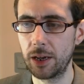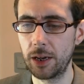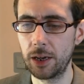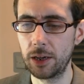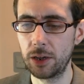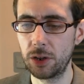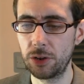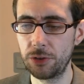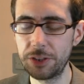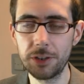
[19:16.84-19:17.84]
Uh,
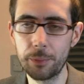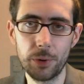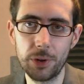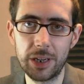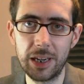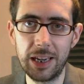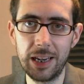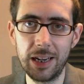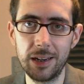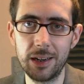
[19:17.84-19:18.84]
there's no point
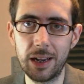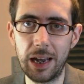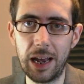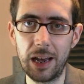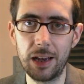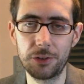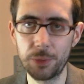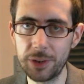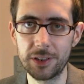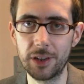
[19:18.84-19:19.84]
in
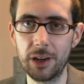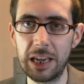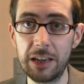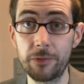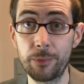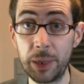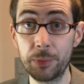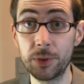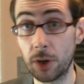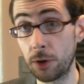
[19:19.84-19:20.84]
Twitter if
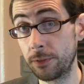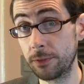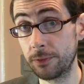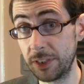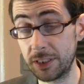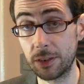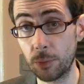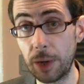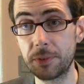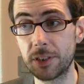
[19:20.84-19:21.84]
people don't visit
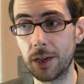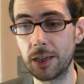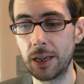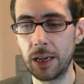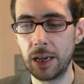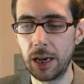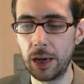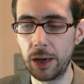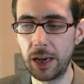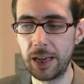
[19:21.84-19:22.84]
the website.
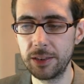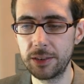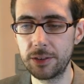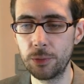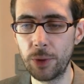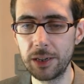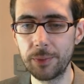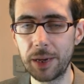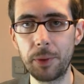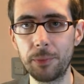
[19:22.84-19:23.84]
Uh, and the way to
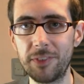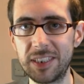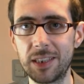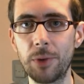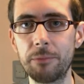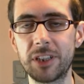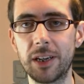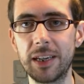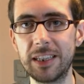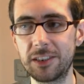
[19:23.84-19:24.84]
make people visit the
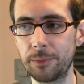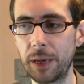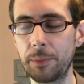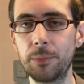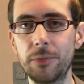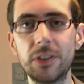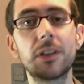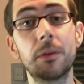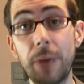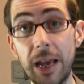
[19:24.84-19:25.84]
website is to make people feel
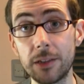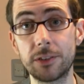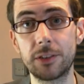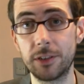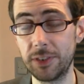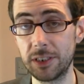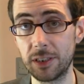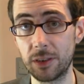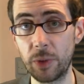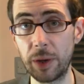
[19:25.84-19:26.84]
compelled to
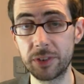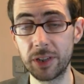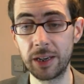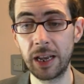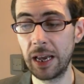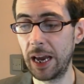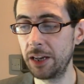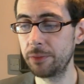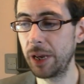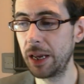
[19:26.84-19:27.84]
visit the website.
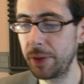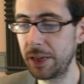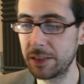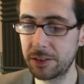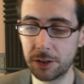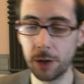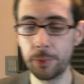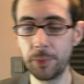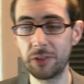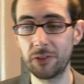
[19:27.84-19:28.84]
And maybe it's the
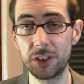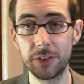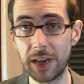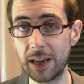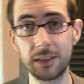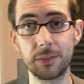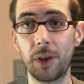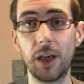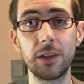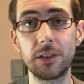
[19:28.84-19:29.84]
dopamine rush of getting some
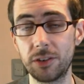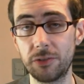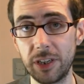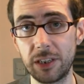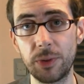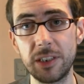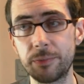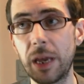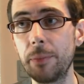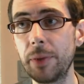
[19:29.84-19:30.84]
likes and
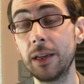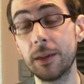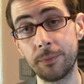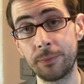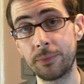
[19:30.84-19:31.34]
retweets. Maybe